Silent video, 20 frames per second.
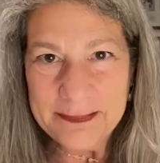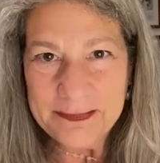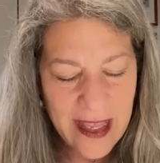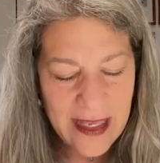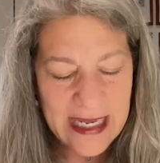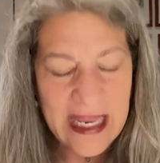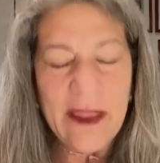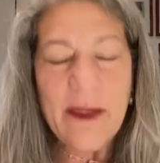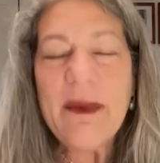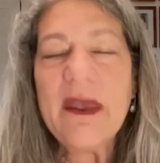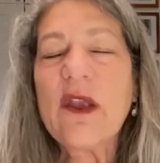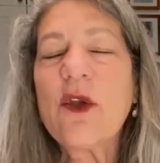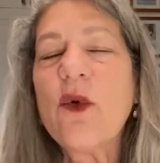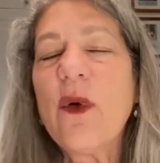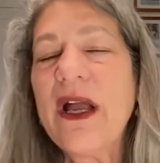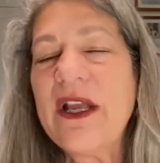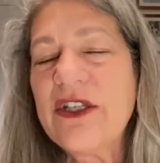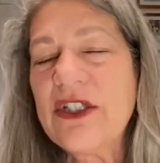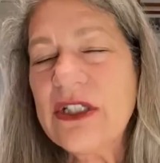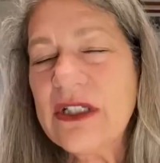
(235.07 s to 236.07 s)
Now, the big
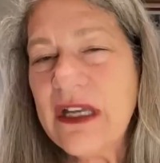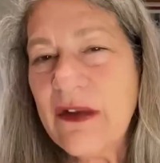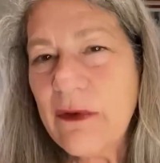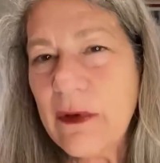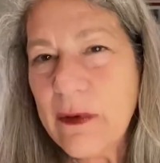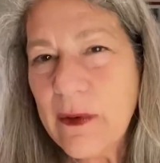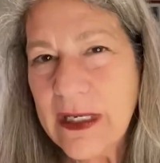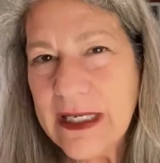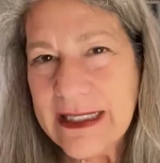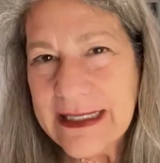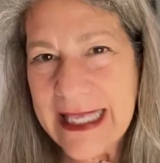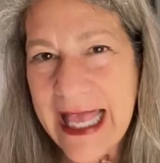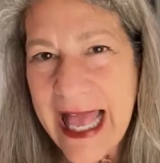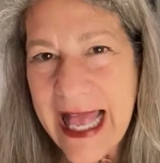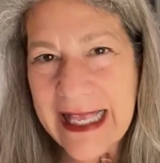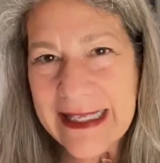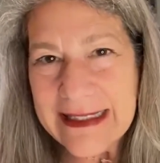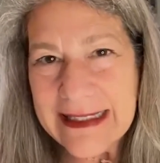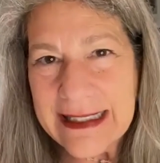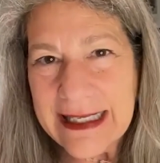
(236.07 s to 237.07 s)
question everyone is
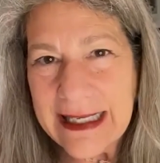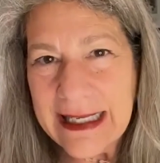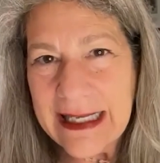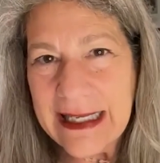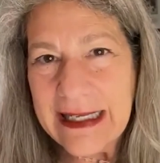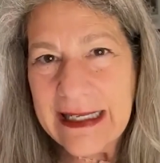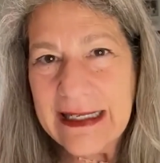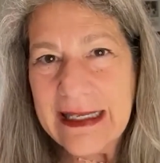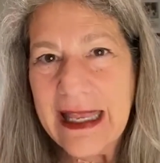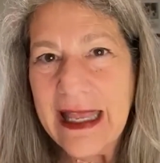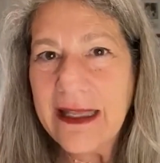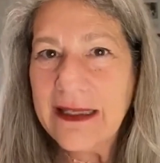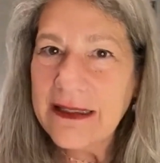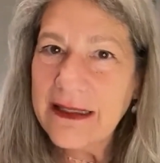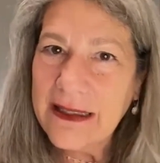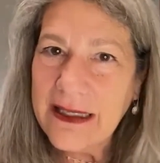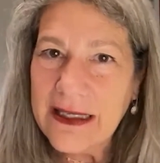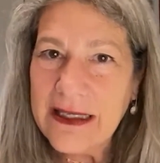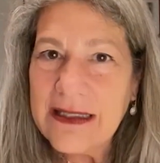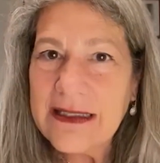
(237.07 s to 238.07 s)
asking, and
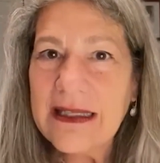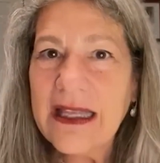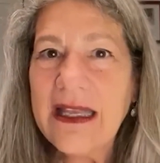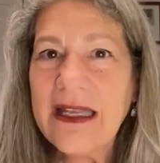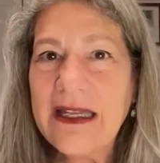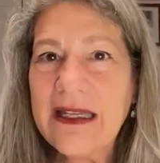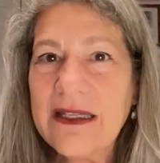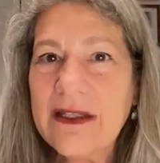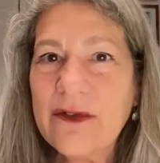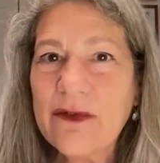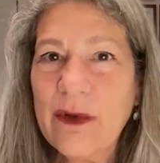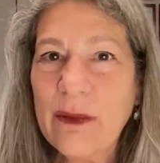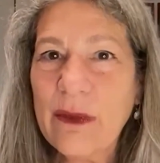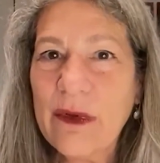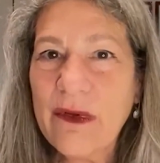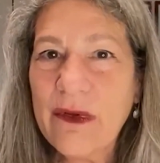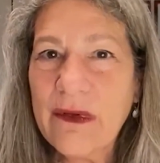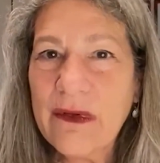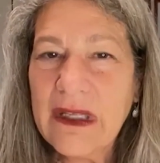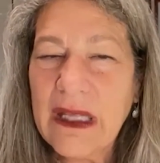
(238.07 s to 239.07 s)
these ladies from
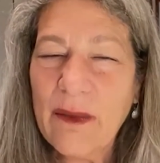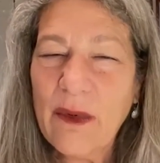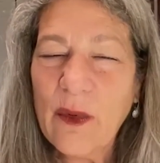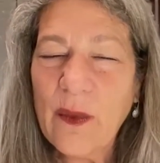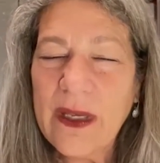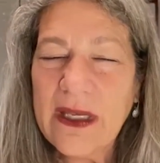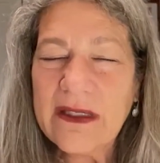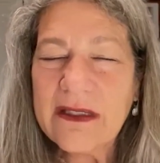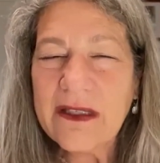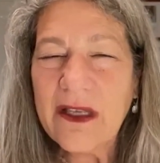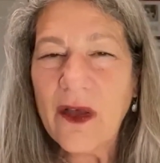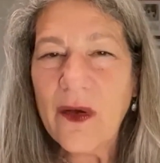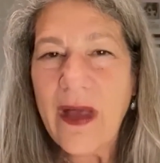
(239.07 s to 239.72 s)
a couple weeks ago